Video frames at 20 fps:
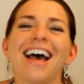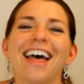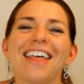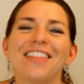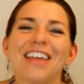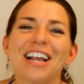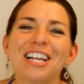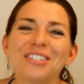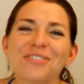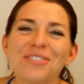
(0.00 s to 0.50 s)

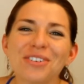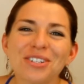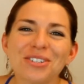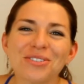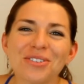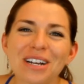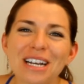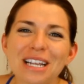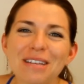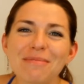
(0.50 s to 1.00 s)
Thanks for
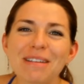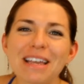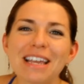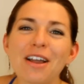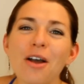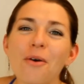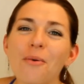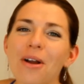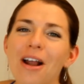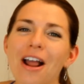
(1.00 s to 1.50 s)
joining me.
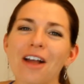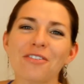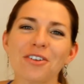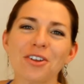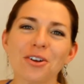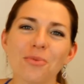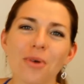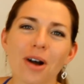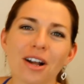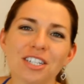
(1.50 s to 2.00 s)
Wherever
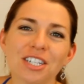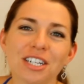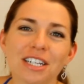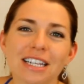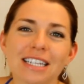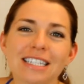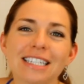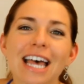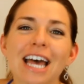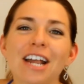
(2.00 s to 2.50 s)
you're watching
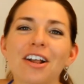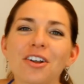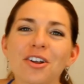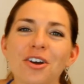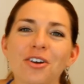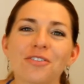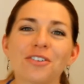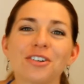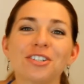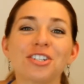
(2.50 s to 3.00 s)
this, head on
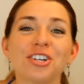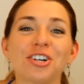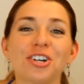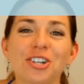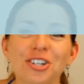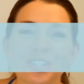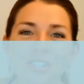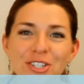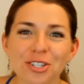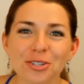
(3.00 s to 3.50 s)
over to
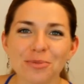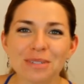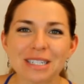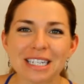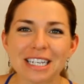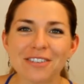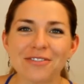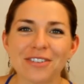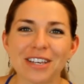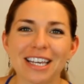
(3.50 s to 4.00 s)
HerTube
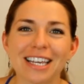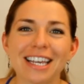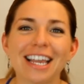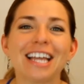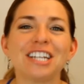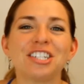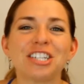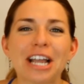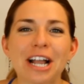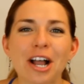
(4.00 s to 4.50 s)
TV
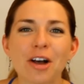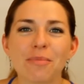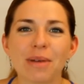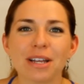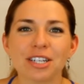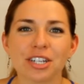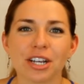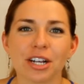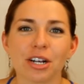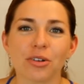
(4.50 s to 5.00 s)
and check out my
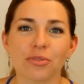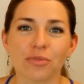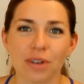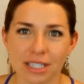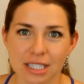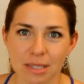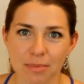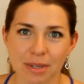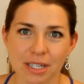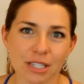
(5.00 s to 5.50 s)
channel,
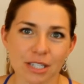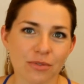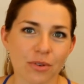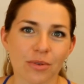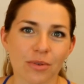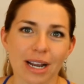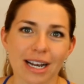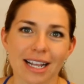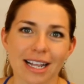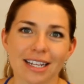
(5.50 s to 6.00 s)
Recipes for
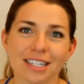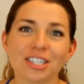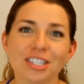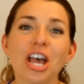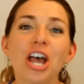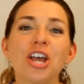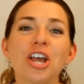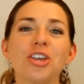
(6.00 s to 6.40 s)
Radiance.